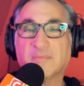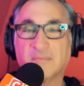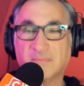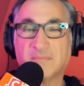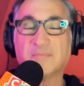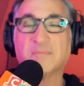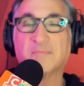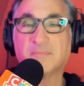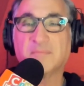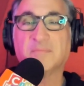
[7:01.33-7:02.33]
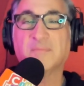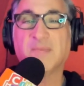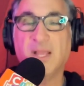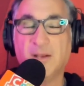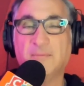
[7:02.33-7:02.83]

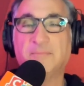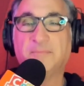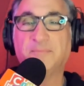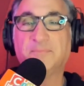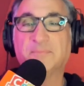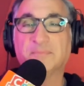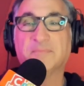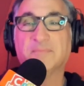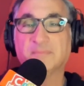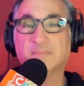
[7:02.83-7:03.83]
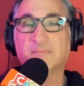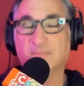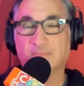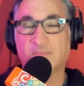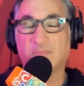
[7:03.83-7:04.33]

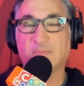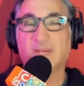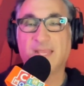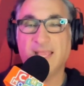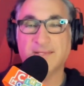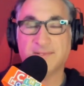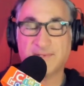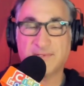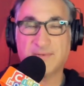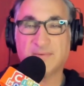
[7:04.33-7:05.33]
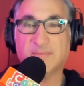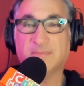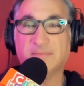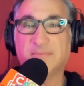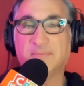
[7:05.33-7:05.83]

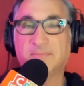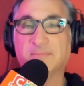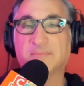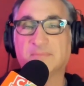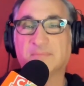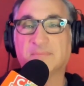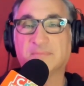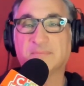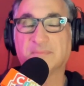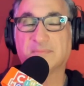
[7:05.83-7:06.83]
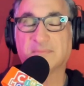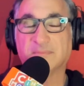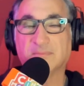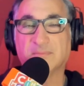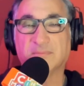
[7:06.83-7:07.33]

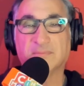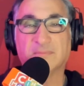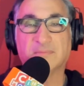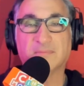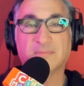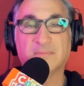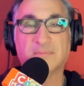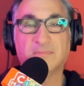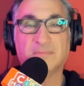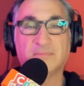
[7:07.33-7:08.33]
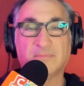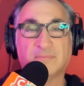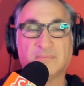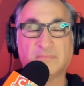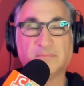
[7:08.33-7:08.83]

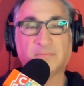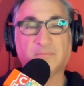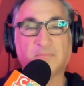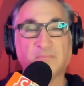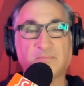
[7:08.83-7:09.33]
(silent)